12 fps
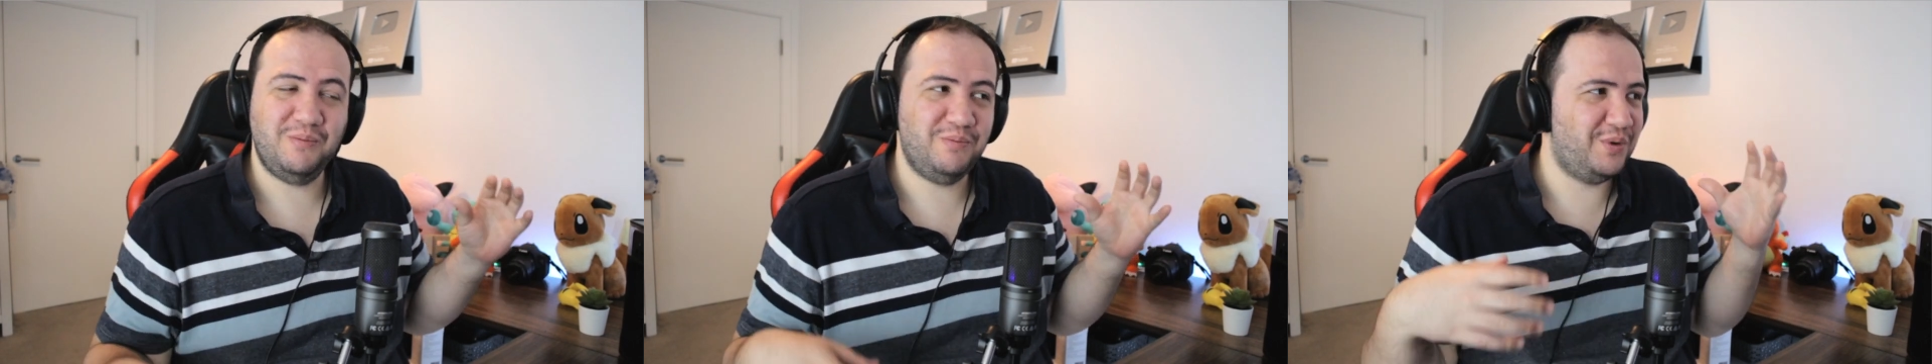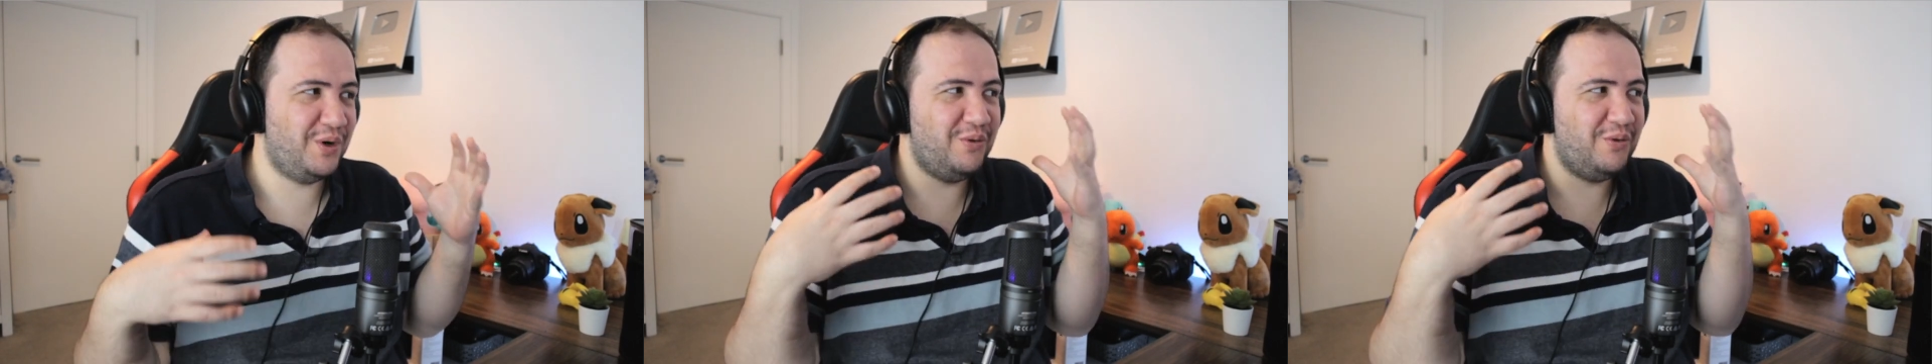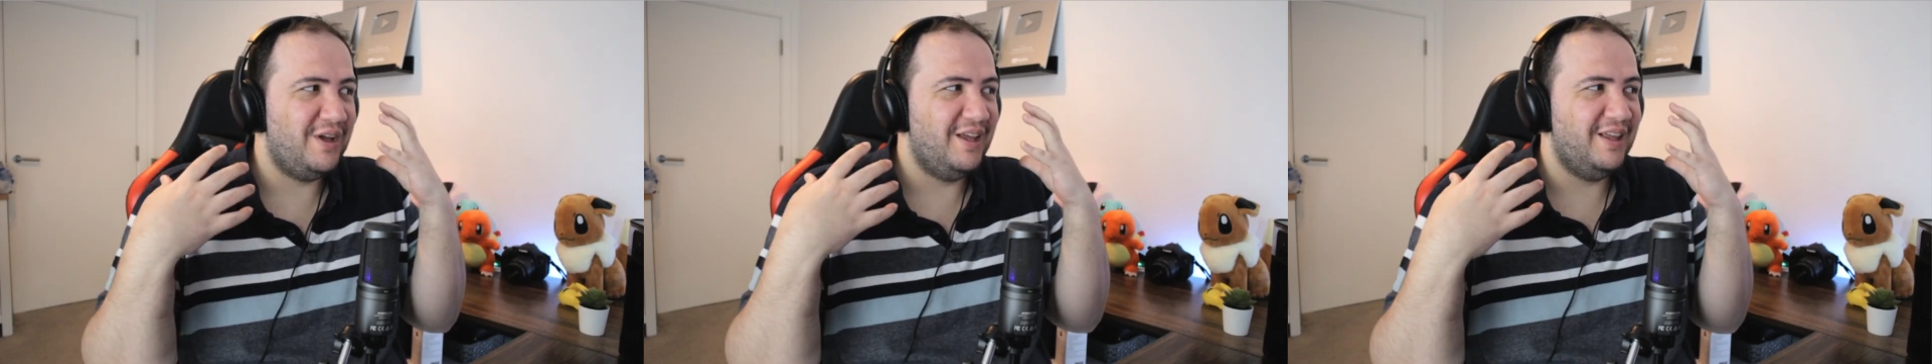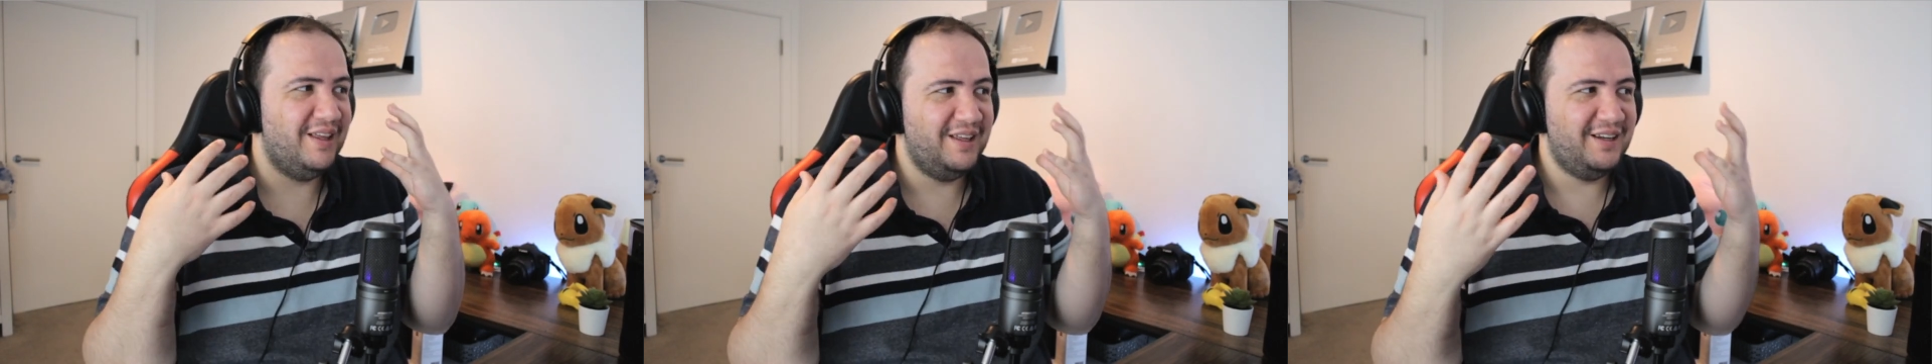Bro,
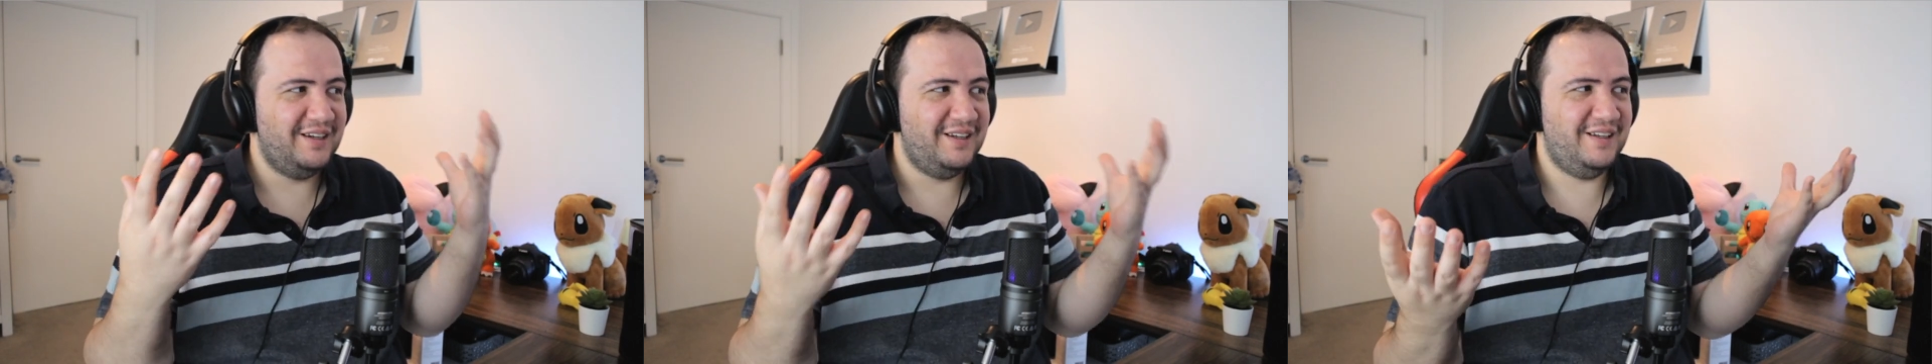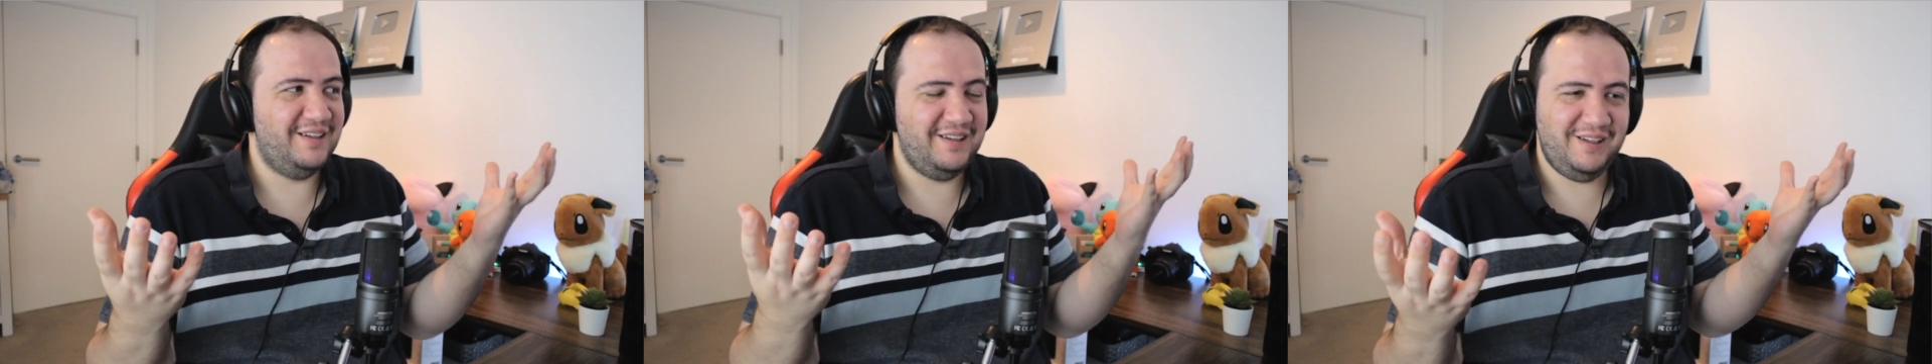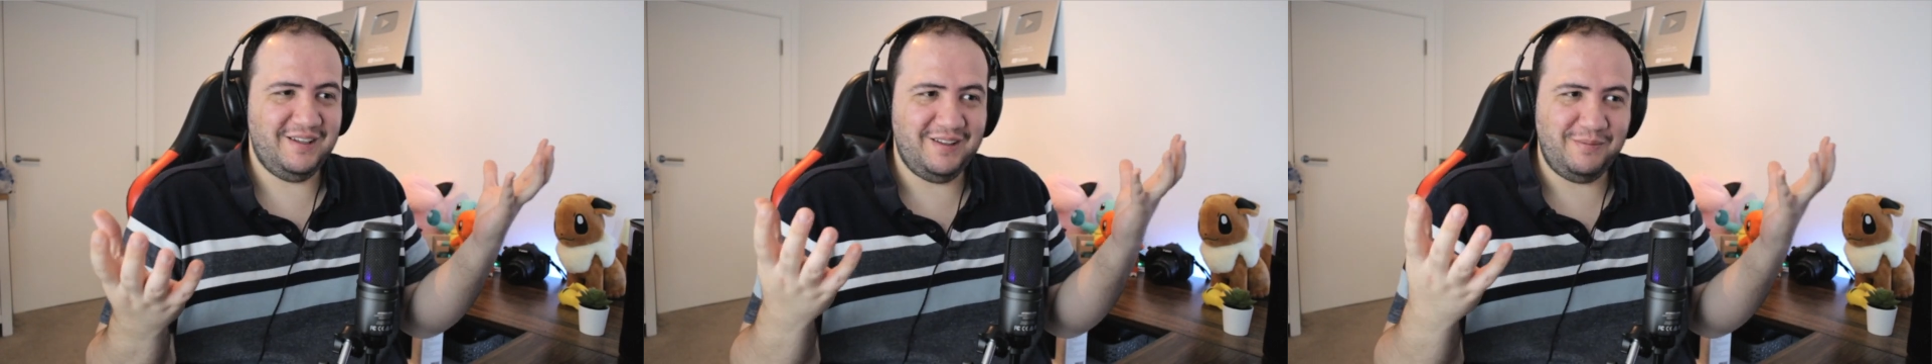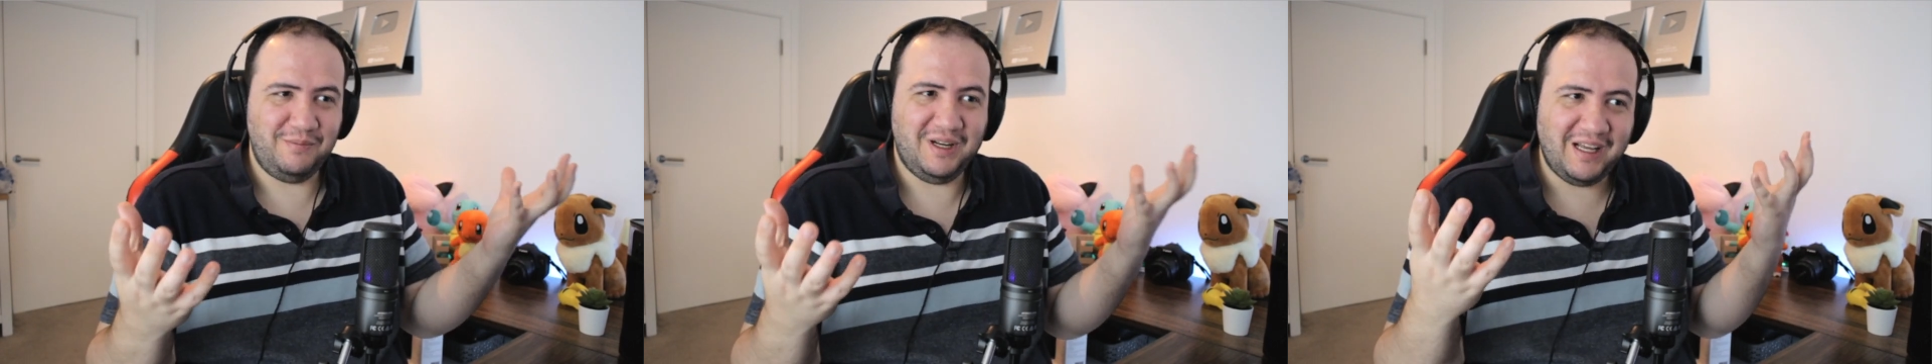
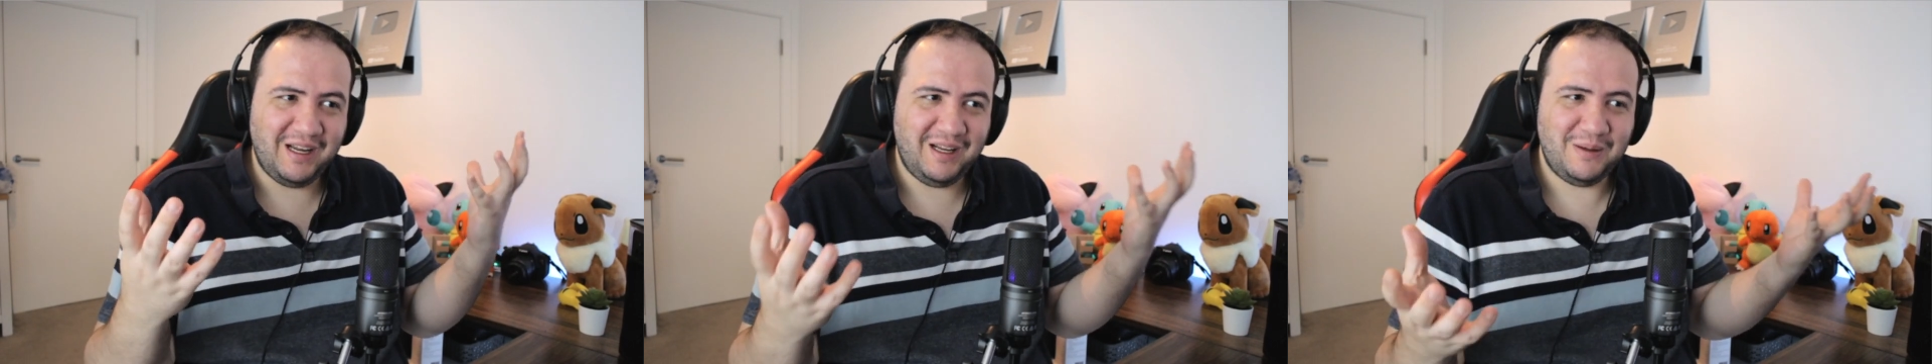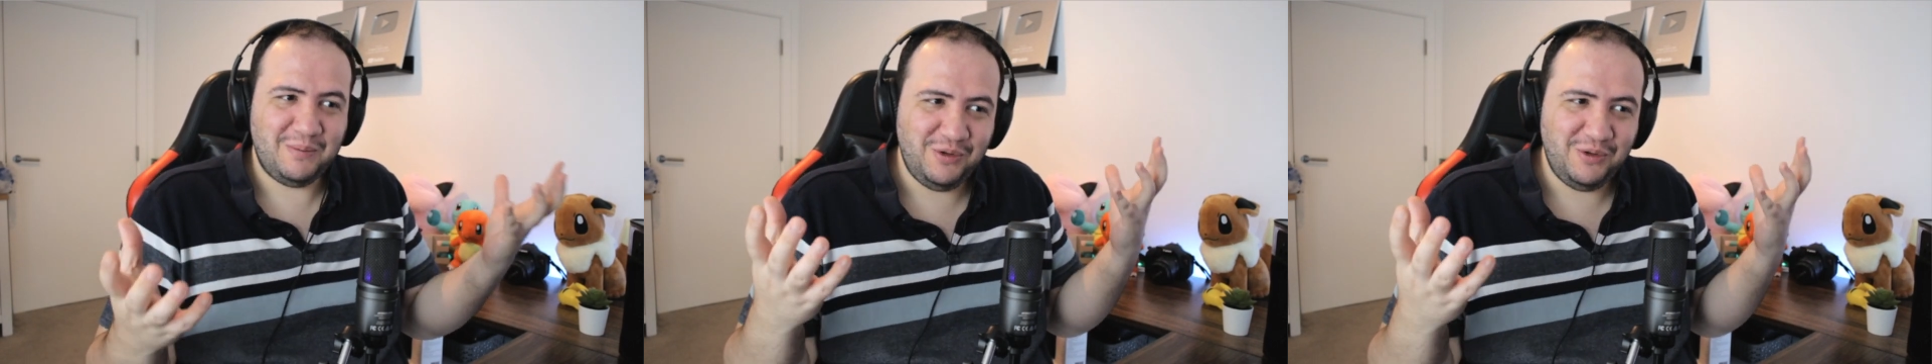Malayalam